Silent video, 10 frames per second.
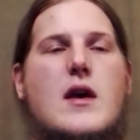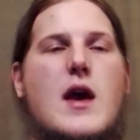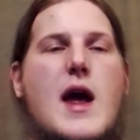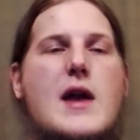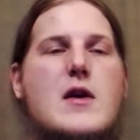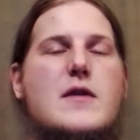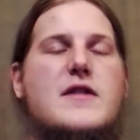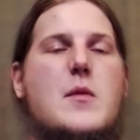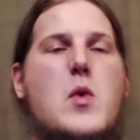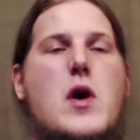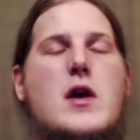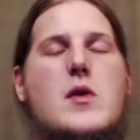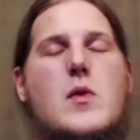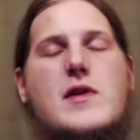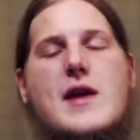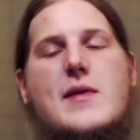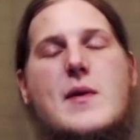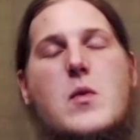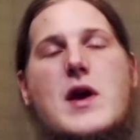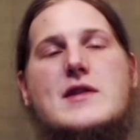And I know someone where they'd
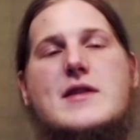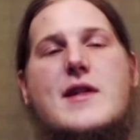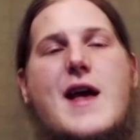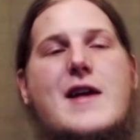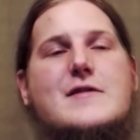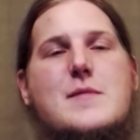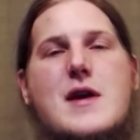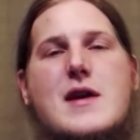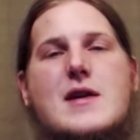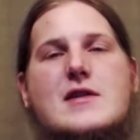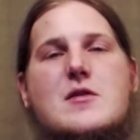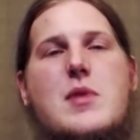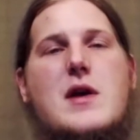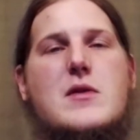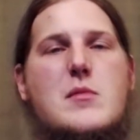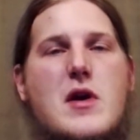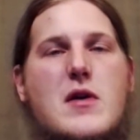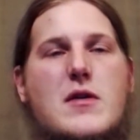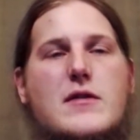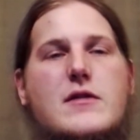wait till the last minute to pay their
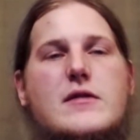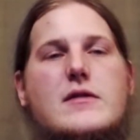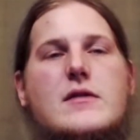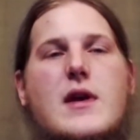bills,